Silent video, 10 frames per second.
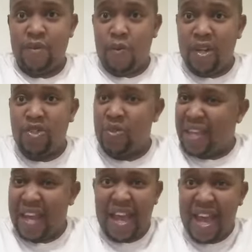what do
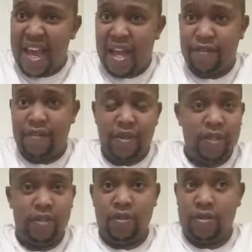they have?
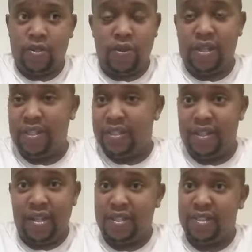You know, so Clinton
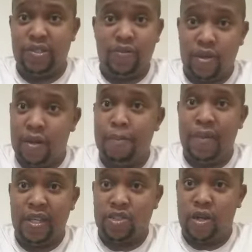Lawson, you've got a
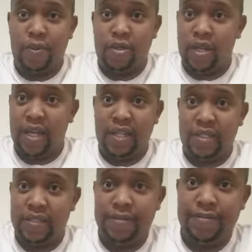big job on your hands.